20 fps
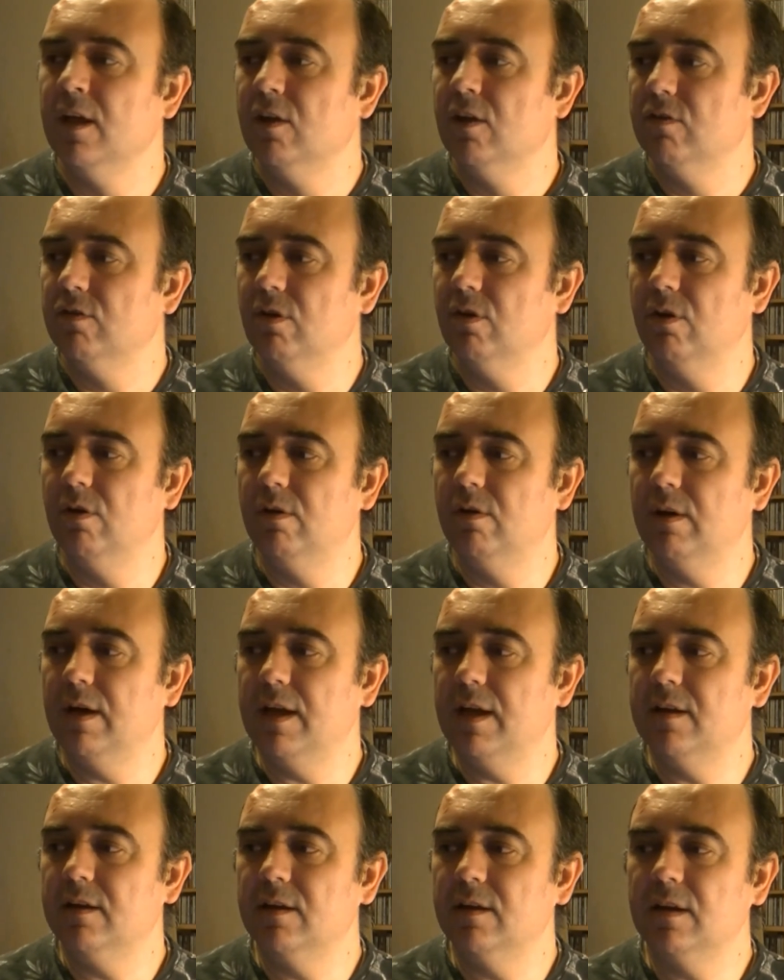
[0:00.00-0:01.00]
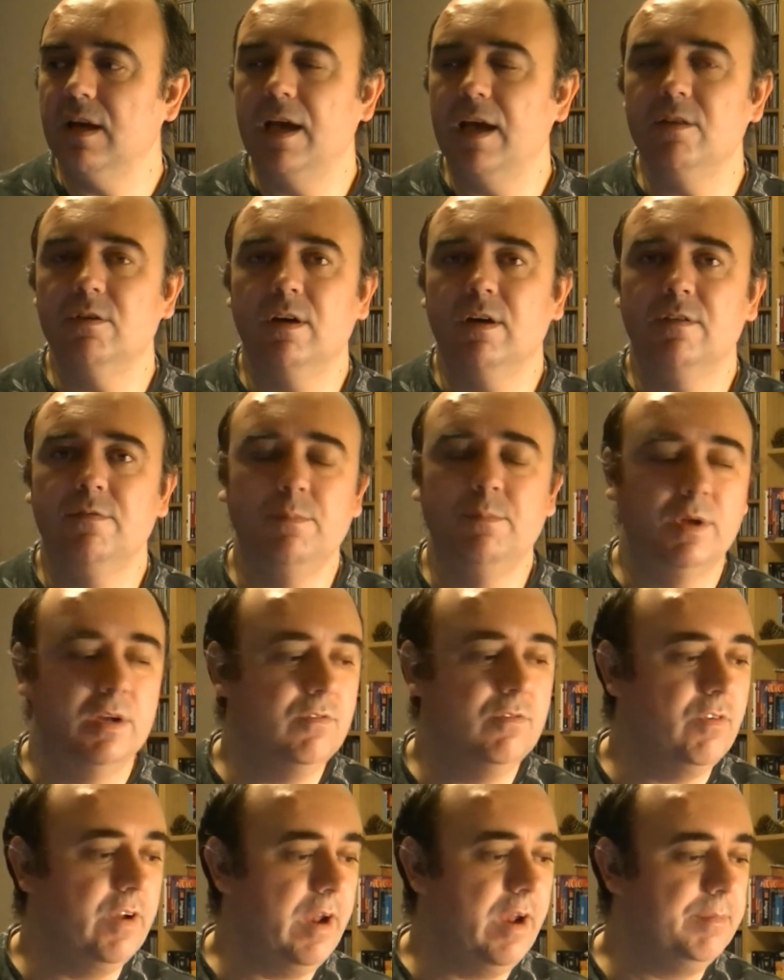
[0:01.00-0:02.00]
So, and I don't have money
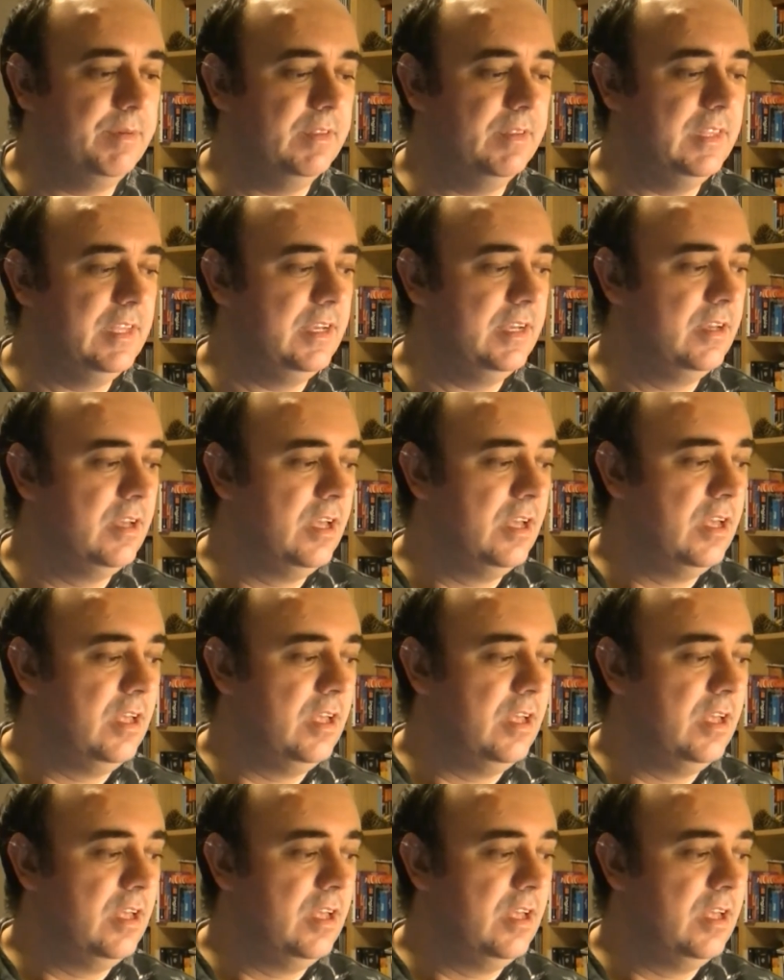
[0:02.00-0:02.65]
for everything.